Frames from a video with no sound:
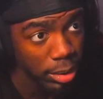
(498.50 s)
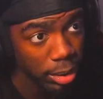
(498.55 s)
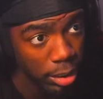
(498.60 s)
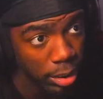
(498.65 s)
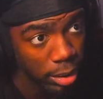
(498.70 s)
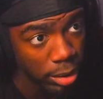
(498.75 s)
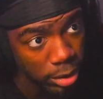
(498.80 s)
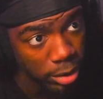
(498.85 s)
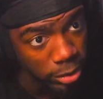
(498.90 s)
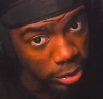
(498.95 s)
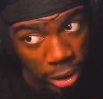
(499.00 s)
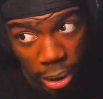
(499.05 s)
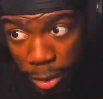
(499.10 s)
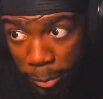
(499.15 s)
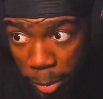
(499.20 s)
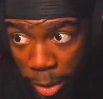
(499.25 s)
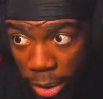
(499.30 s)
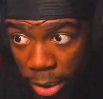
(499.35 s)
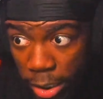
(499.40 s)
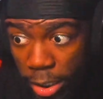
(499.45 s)
it's gonna
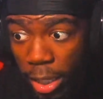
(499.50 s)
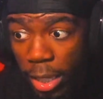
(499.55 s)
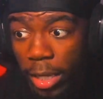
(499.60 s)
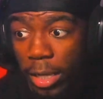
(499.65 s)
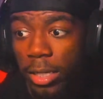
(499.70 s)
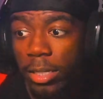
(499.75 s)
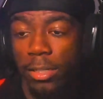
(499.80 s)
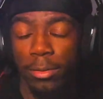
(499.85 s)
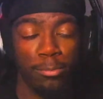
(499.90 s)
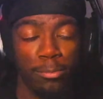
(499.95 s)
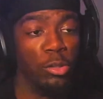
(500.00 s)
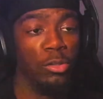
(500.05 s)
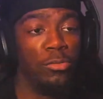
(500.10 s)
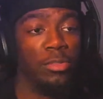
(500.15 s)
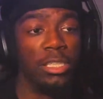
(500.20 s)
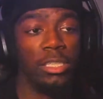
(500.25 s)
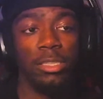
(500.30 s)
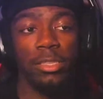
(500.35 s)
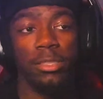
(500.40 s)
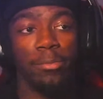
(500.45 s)
be yeah,
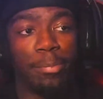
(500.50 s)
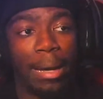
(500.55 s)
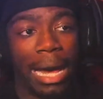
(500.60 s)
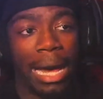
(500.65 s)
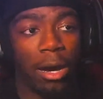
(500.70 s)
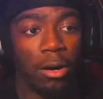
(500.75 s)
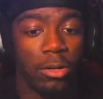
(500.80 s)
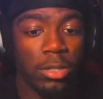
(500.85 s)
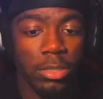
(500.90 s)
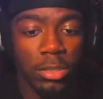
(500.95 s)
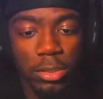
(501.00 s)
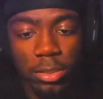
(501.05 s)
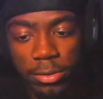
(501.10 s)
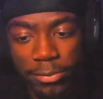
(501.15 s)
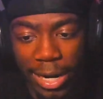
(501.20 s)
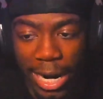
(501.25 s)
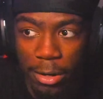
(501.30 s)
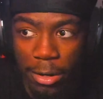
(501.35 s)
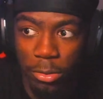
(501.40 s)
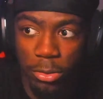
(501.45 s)
movie, bow,
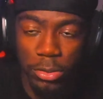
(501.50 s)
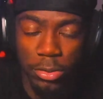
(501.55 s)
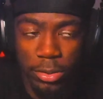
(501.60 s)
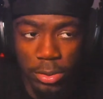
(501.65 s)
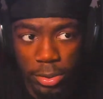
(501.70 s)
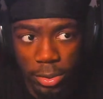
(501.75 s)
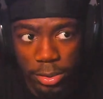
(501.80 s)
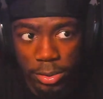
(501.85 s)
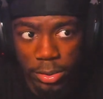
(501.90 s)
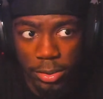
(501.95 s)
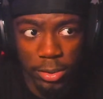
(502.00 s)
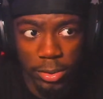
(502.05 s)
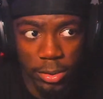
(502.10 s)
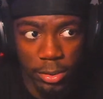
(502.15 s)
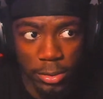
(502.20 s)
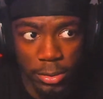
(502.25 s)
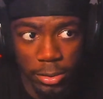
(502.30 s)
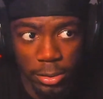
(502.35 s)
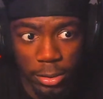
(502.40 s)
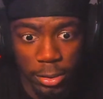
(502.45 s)
viral.
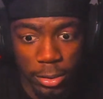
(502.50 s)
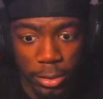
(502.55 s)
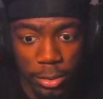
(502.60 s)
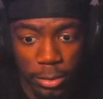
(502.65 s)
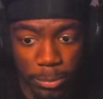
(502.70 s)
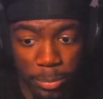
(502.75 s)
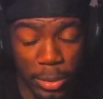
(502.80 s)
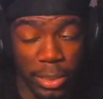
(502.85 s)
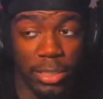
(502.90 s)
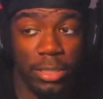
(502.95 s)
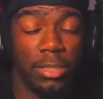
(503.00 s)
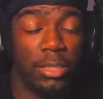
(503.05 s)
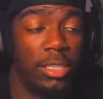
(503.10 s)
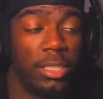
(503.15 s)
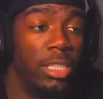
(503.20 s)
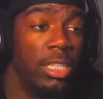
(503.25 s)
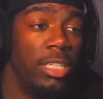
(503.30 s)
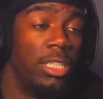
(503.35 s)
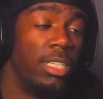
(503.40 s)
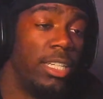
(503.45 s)
But
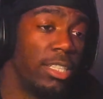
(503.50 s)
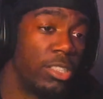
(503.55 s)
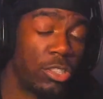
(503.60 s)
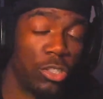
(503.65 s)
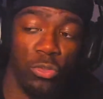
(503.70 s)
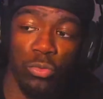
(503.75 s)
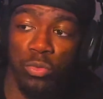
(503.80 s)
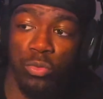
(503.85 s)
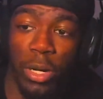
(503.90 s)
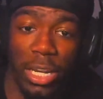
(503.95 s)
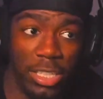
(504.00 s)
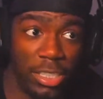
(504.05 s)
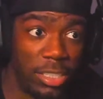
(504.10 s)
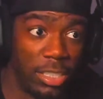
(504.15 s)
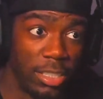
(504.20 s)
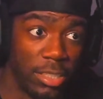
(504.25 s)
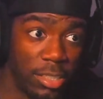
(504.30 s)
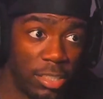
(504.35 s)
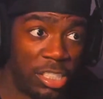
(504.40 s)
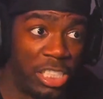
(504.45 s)
goodness
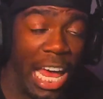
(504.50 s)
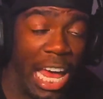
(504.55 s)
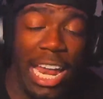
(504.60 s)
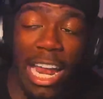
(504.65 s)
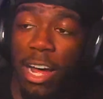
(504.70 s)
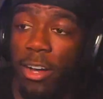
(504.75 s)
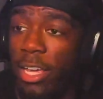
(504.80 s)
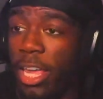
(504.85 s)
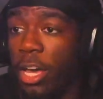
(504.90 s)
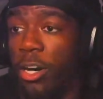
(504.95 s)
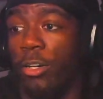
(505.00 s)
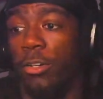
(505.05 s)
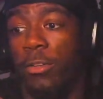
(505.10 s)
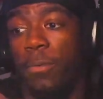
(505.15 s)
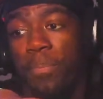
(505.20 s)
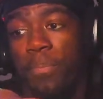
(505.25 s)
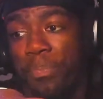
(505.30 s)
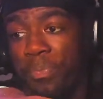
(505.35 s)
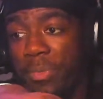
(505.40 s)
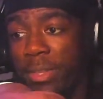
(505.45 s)
gracious. Shout out, yo,
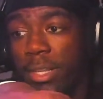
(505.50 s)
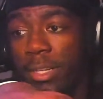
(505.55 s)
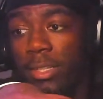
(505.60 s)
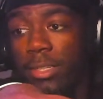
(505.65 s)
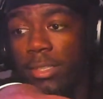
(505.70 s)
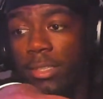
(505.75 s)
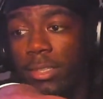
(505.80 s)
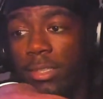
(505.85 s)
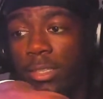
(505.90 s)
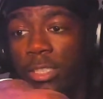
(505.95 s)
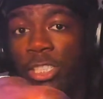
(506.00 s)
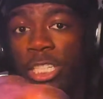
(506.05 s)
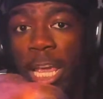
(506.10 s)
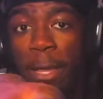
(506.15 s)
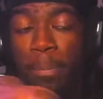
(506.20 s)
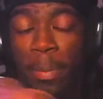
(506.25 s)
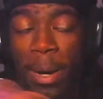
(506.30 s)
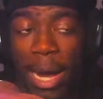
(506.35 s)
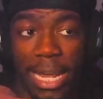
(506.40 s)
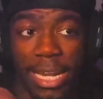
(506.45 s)
Jay
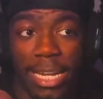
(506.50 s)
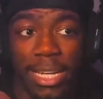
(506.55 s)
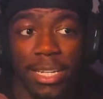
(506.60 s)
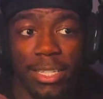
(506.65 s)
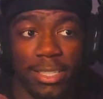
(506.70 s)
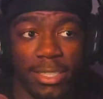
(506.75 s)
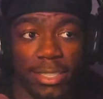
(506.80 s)
Pike.